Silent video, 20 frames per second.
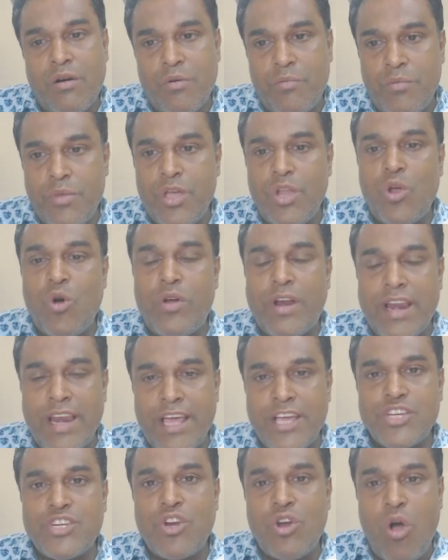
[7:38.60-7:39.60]

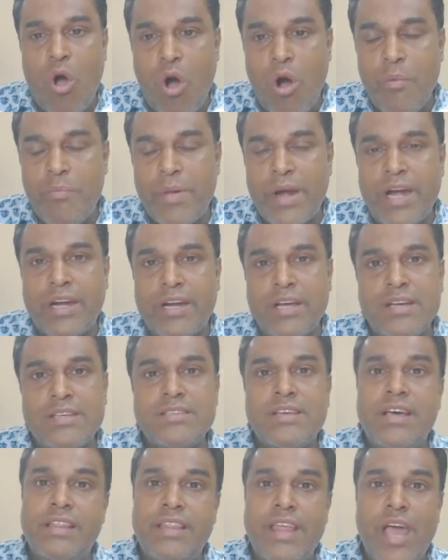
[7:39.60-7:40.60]
relational
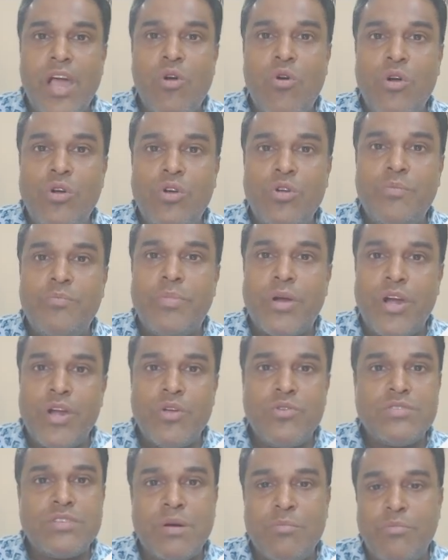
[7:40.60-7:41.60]
operators, they are going to
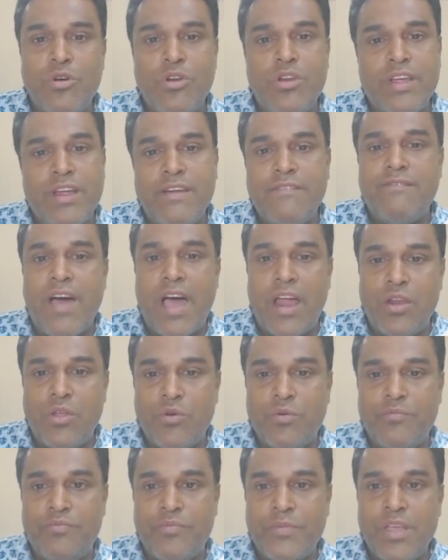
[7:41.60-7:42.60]
produce a Boolean value.
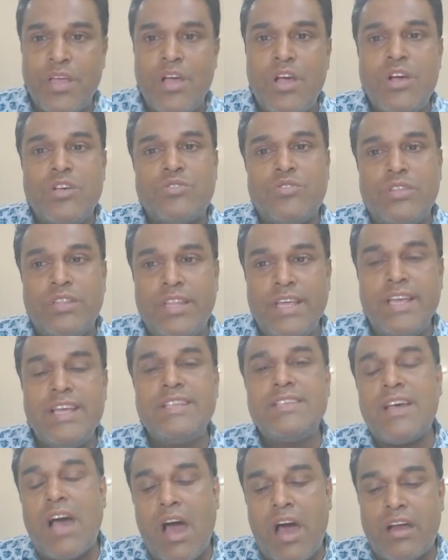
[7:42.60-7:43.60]
So
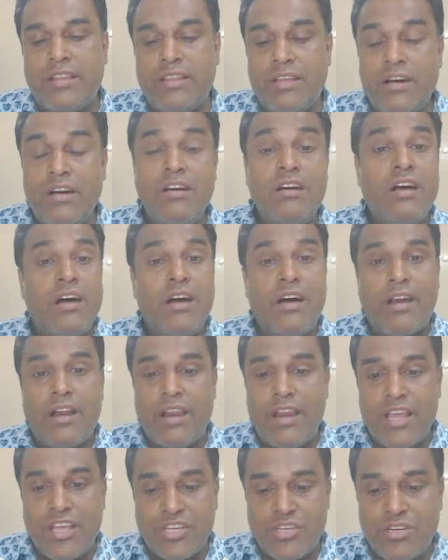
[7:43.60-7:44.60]
these are the
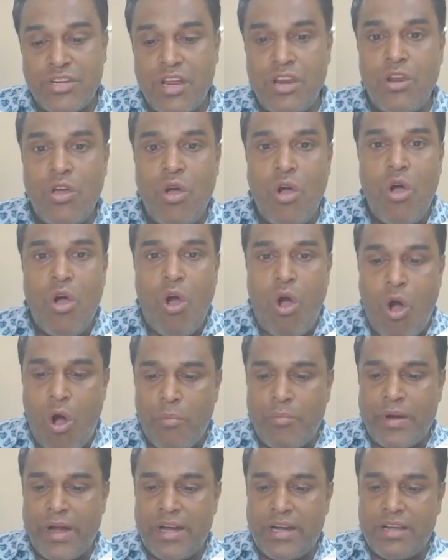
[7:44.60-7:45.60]
relational
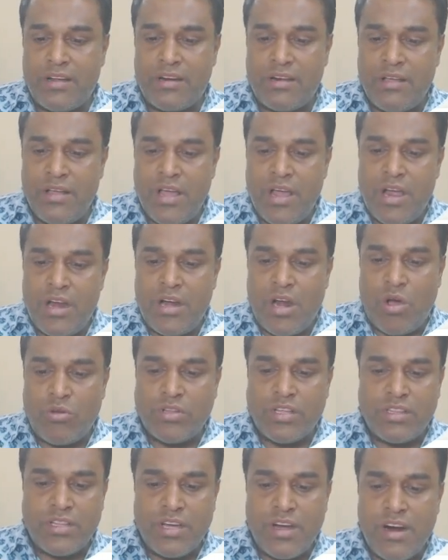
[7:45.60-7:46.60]
operator. Now
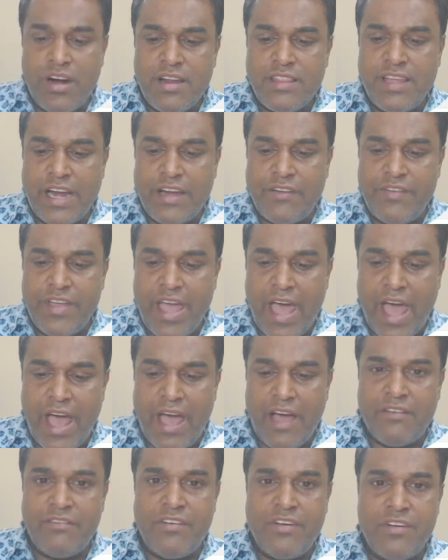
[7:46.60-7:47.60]
the third that we
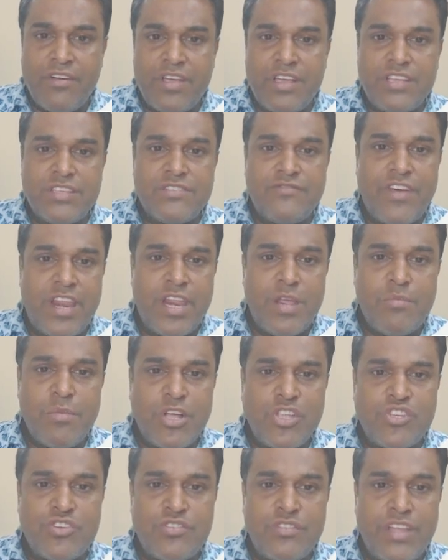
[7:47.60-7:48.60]
have is very
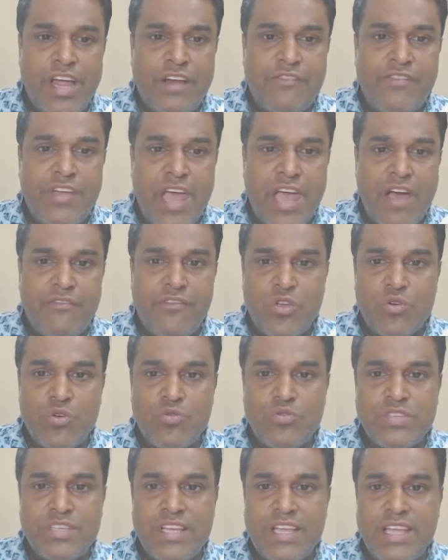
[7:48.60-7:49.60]
much that we have
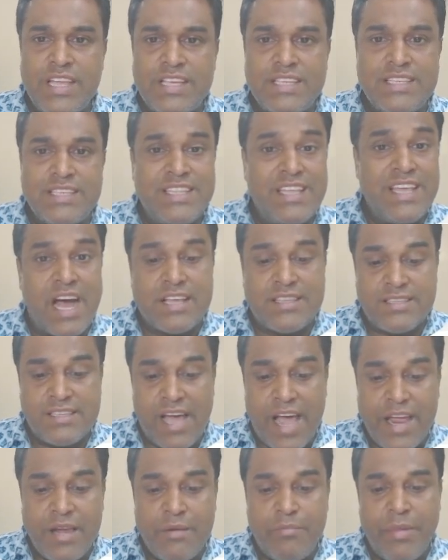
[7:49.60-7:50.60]
using is the
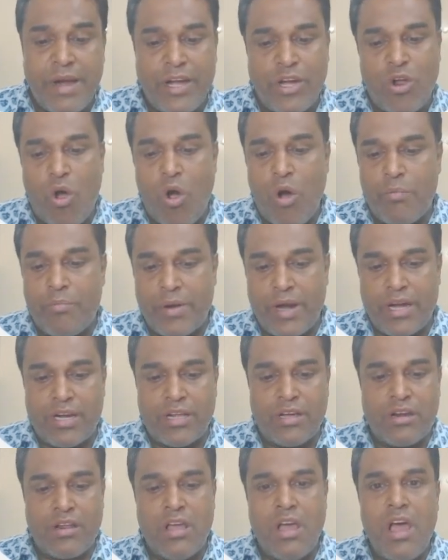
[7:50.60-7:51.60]
assignment
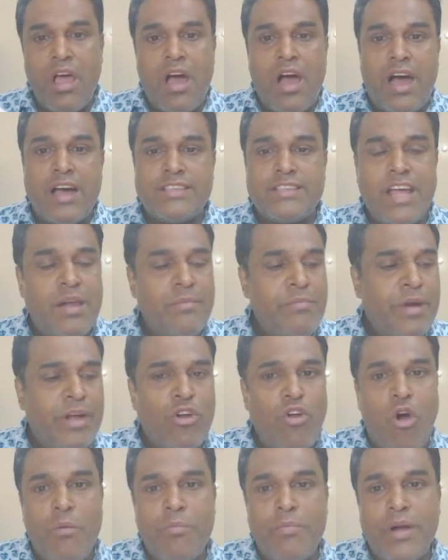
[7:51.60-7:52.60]
operator. Assignment
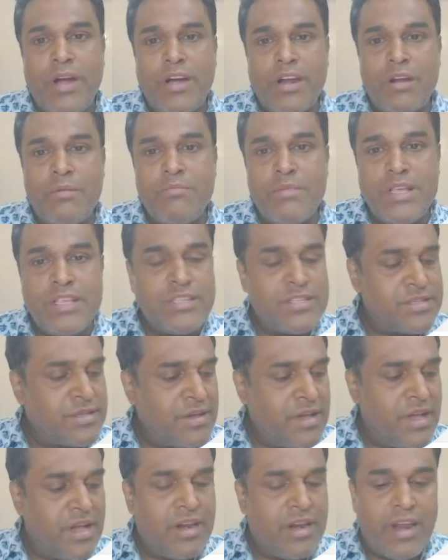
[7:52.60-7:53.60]
operator means
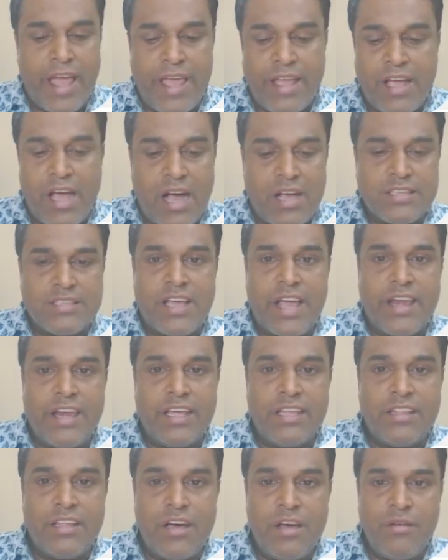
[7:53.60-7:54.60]
like
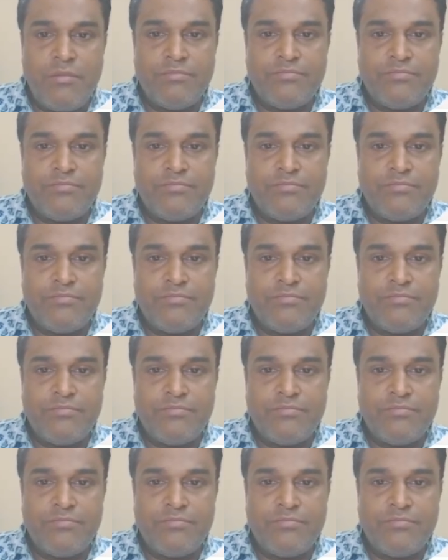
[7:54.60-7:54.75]
assigning the,